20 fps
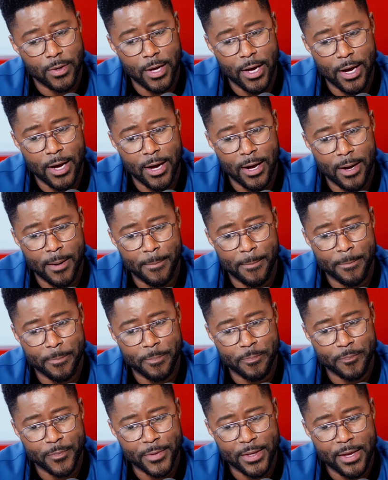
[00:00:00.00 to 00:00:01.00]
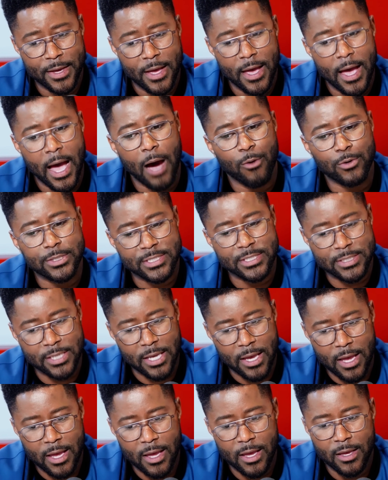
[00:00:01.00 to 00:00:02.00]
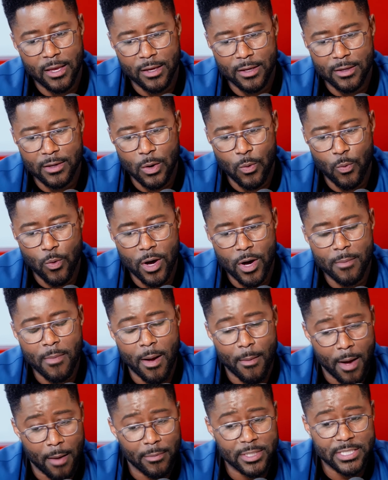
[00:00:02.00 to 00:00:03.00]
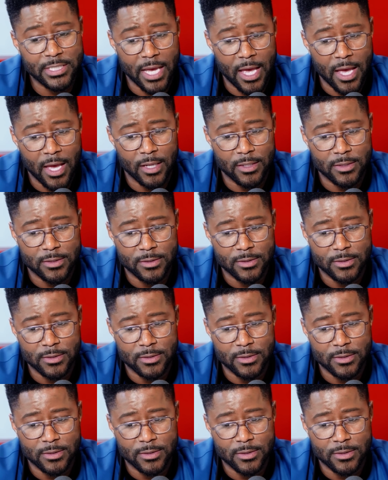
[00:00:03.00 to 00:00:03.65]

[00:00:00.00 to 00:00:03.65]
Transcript: I would say, one, my mom and dad.